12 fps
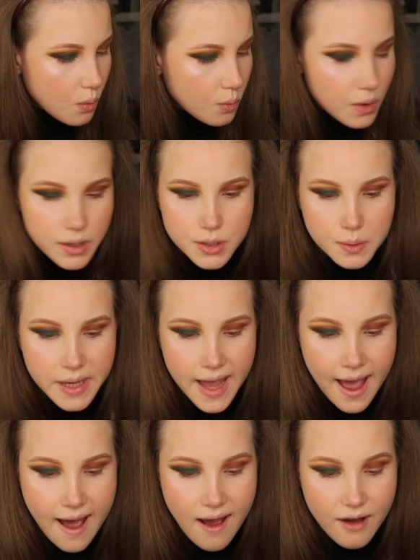What do we
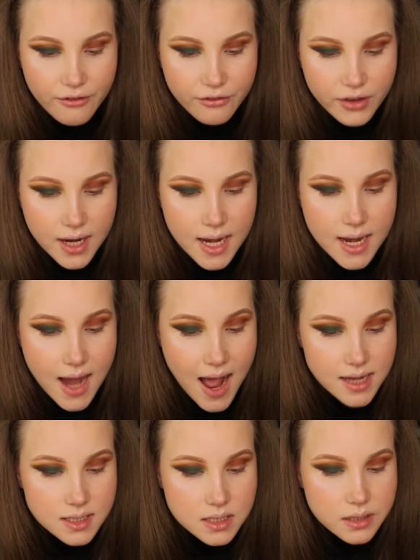have
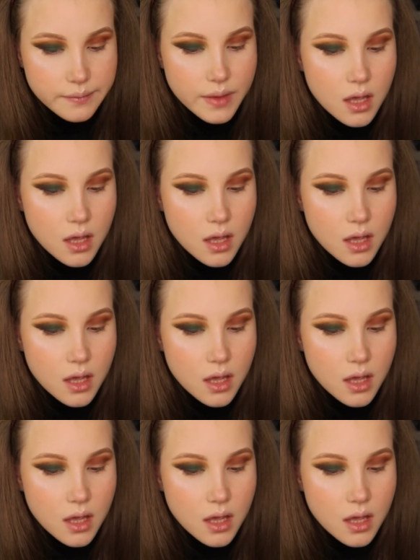next?